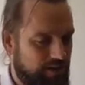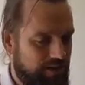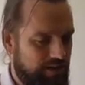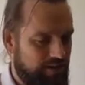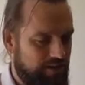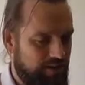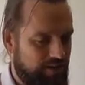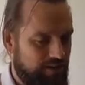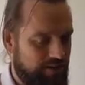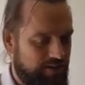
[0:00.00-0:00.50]
And
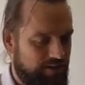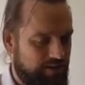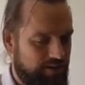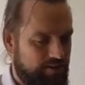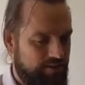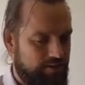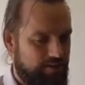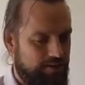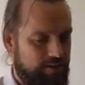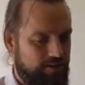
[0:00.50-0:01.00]
I think
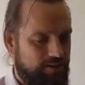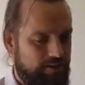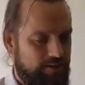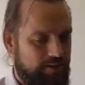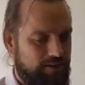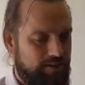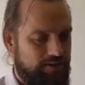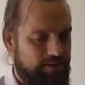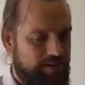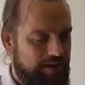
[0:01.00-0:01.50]

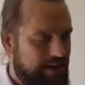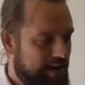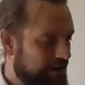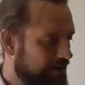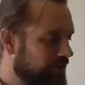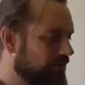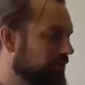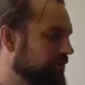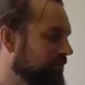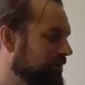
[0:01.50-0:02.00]

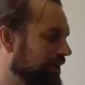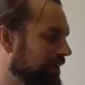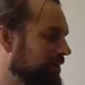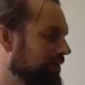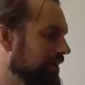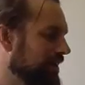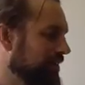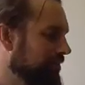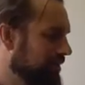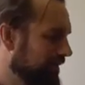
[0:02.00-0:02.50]
now that
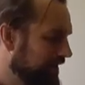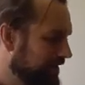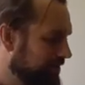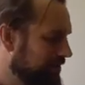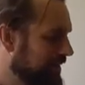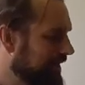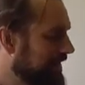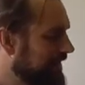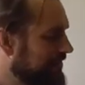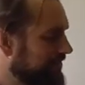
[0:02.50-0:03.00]
I'm in a better
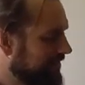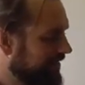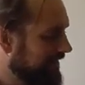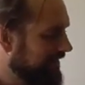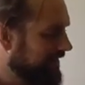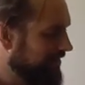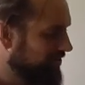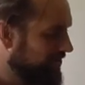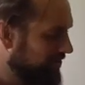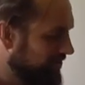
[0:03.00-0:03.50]
place, that I
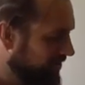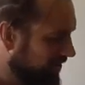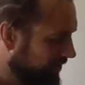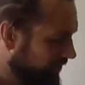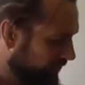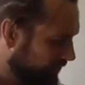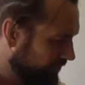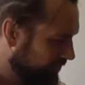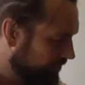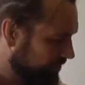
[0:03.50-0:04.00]
can just
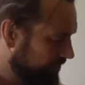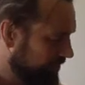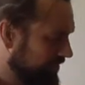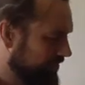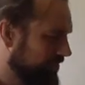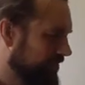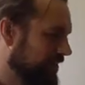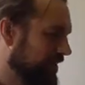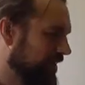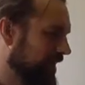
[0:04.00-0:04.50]
go
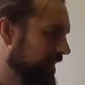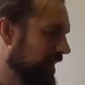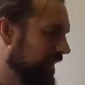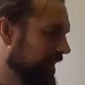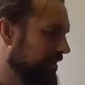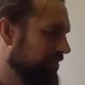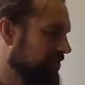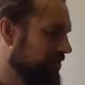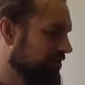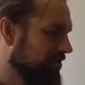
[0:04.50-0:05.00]

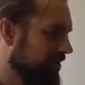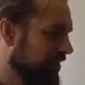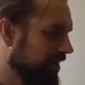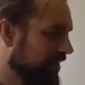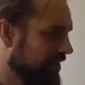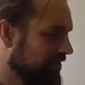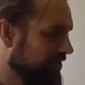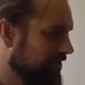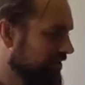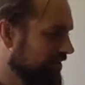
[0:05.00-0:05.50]
and
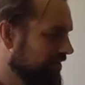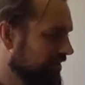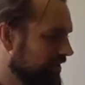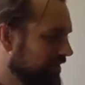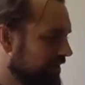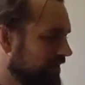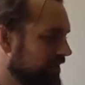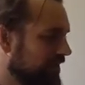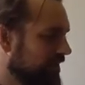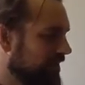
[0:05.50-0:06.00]
start
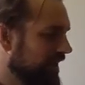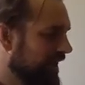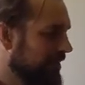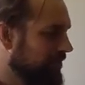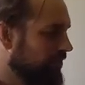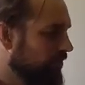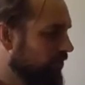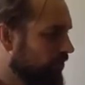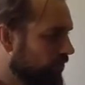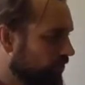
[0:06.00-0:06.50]

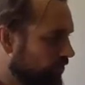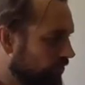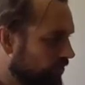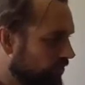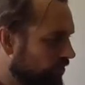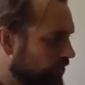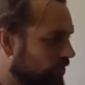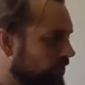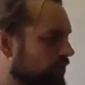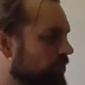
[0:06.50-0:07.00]
that
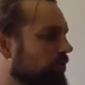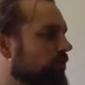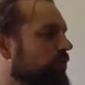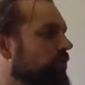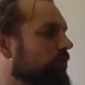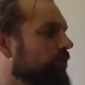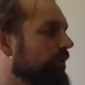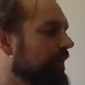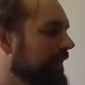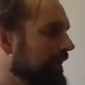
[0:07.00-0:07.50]
more
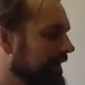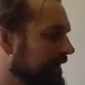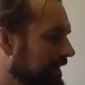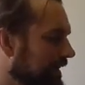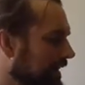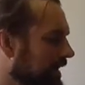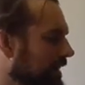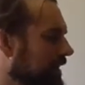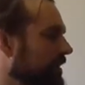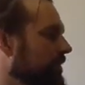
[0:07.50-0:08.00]

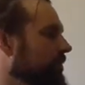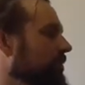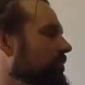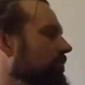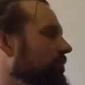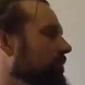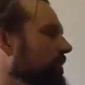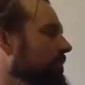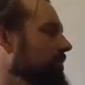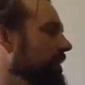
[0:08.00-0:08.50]
quickly and
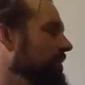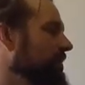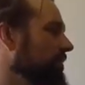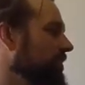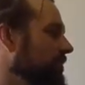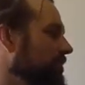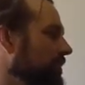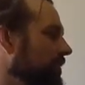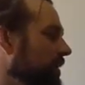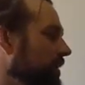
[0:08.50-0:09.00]
with a
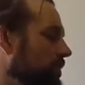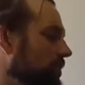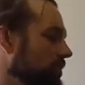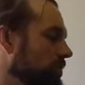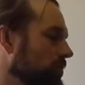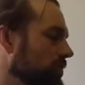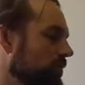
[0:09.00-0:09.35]
better approach.